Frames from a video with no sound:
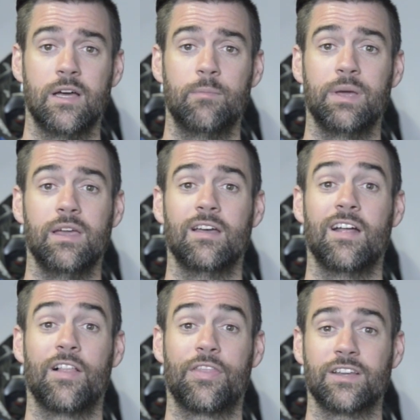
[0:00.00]
Pete,
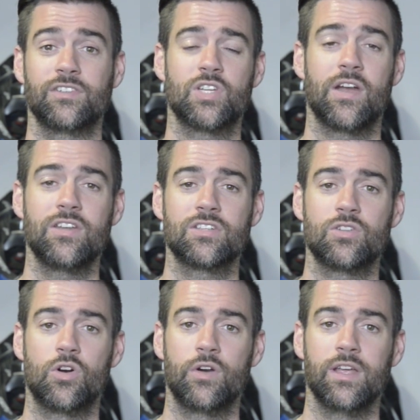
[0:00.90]
thanks for sharing your
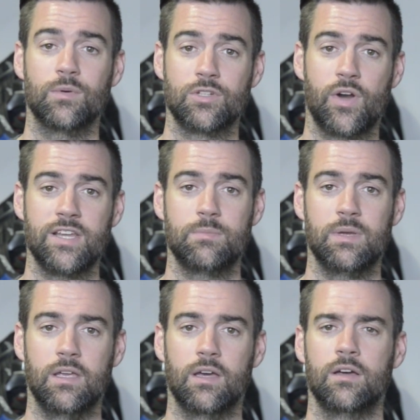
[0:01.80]
story. It was great to
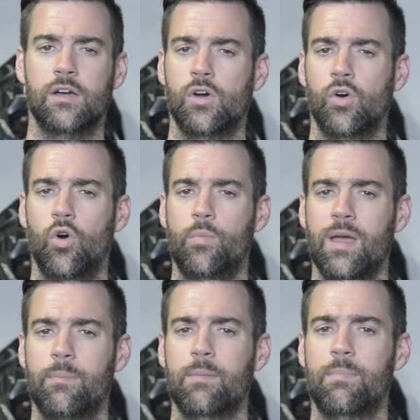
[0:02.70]
meet you, albeit
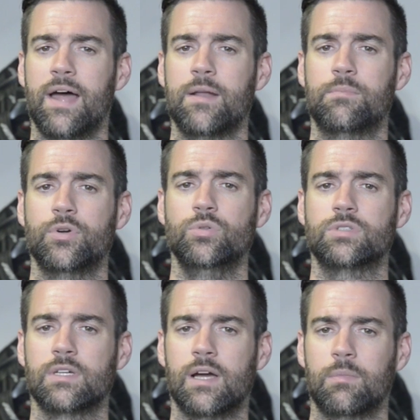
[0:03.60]
a bit battered and
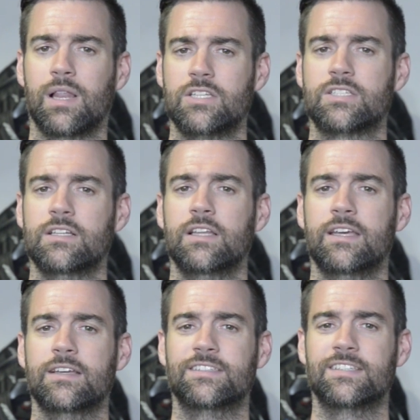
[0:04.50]
bruised. I'm glad you're still
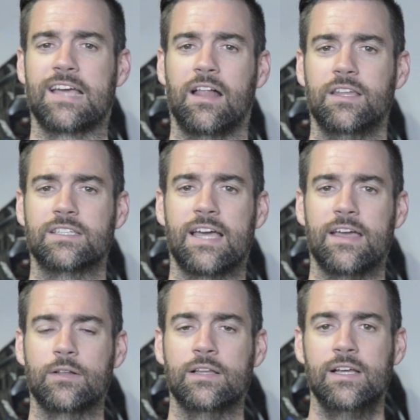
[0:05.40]
here to tell the
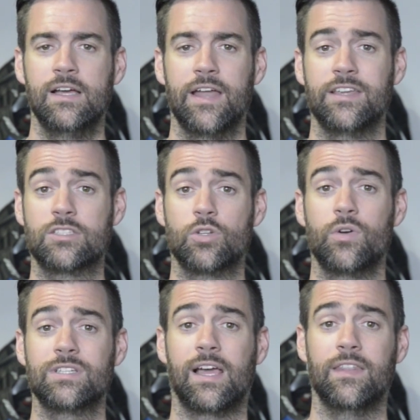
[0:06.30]
tale. And it's
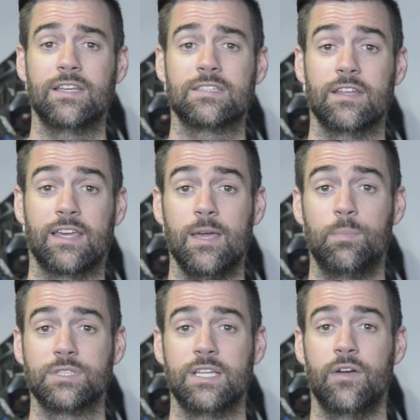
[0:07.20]
stories like this that keep
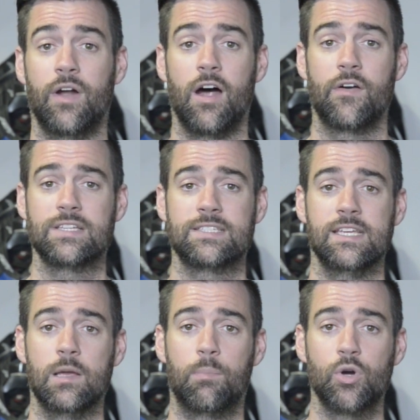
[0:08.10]
us here at
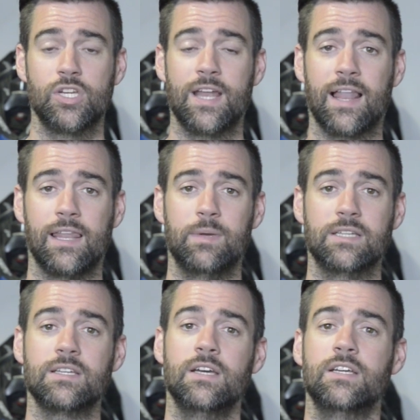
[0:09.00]
RST pushing our
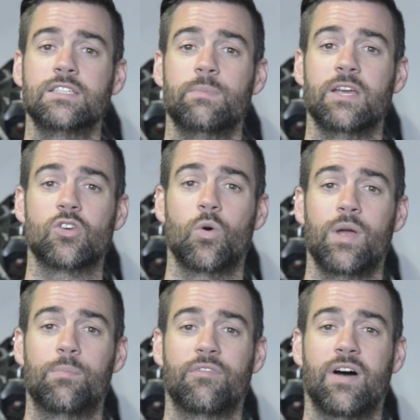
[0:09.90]
limits to make sure
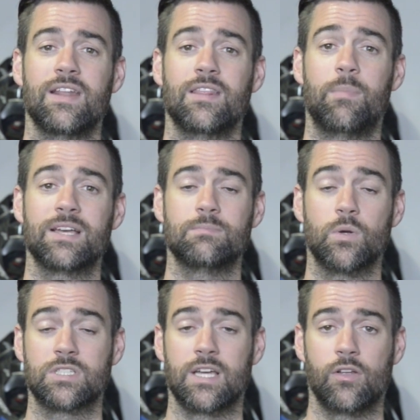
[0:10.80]
we're providing the best
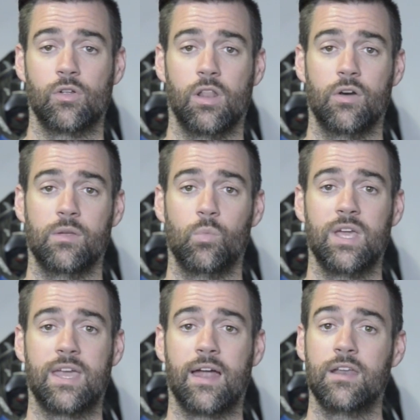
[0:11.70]
motorcycle clothing we
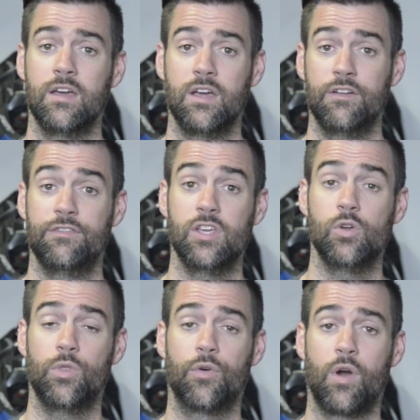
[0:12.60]
can for
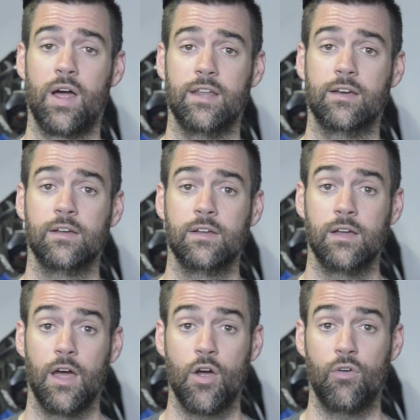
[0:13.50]
you, the rider.
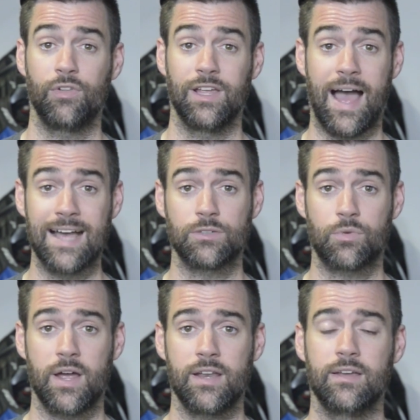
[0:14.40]
And hopefully, as a
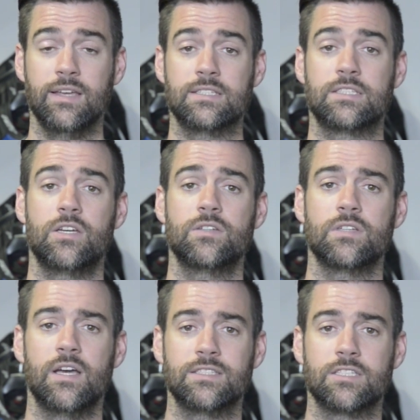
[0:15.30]
rider, it serves
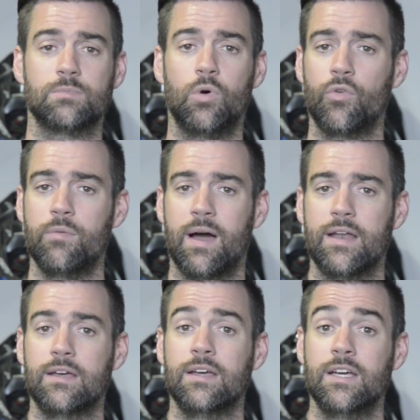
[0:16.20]
as a small
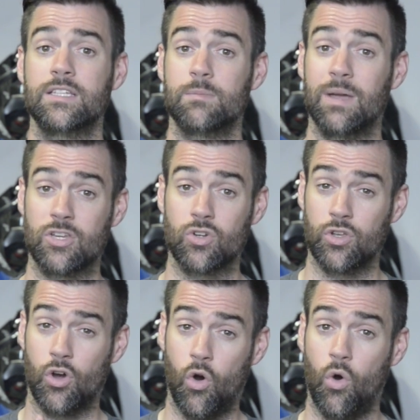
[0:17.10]
reminder to make sure
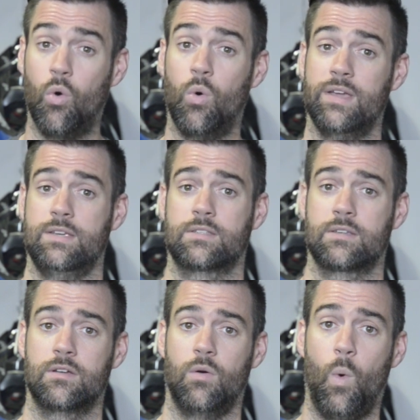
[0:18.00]
you're always
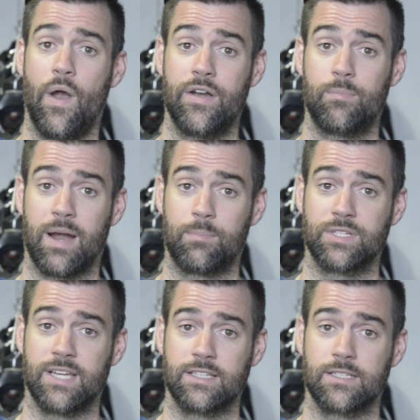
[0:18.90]
wearing a bike
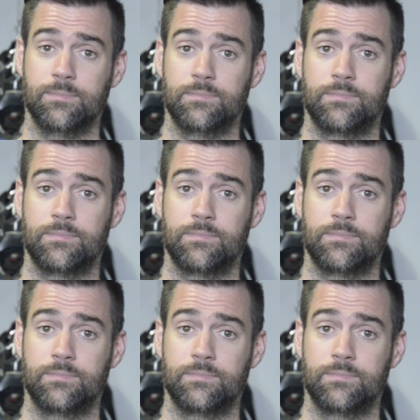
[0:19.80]
protector.